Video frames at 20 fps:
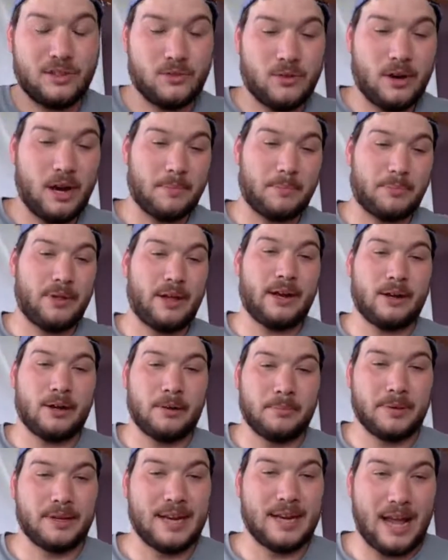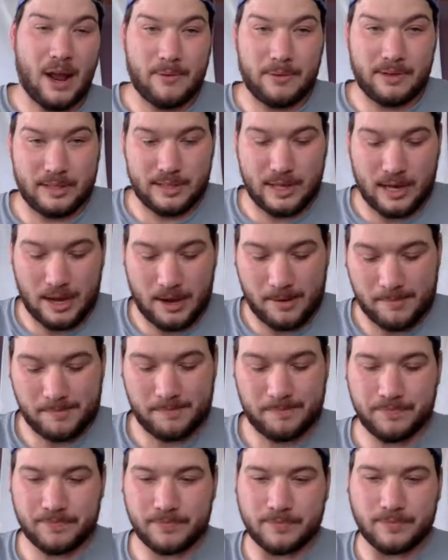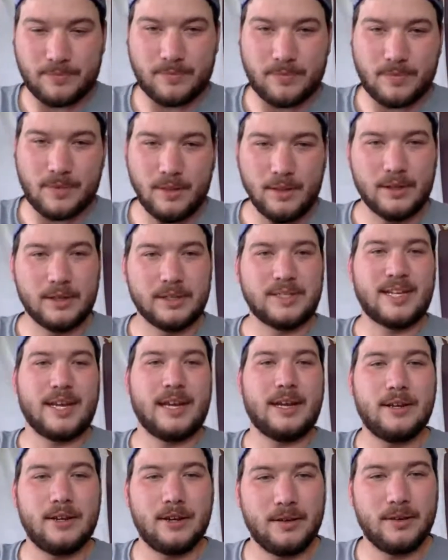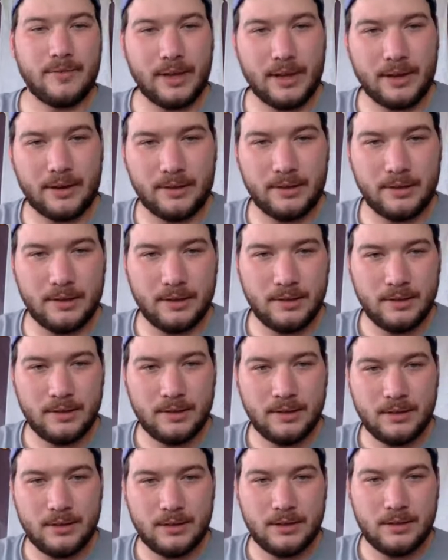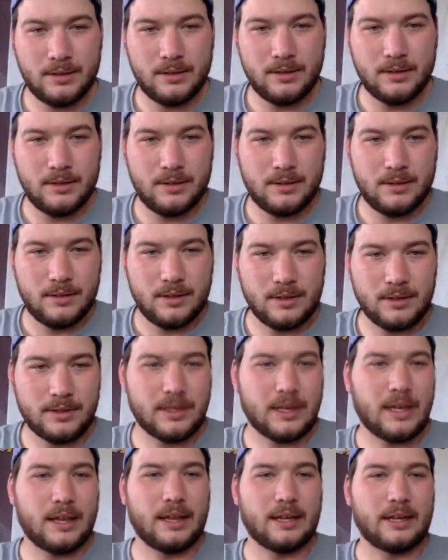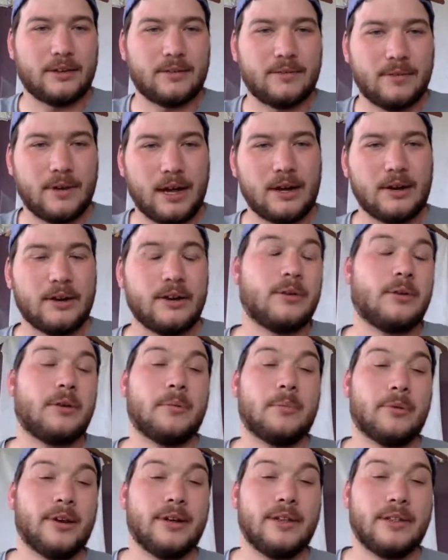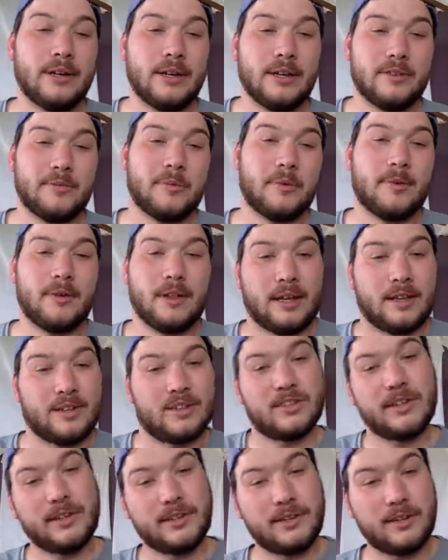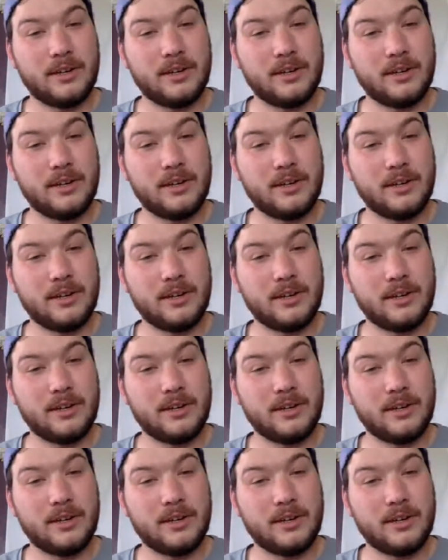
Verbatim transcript: a great player, but now he's got a ten year veteran. He's got like a I don't know what Breeland is, like a six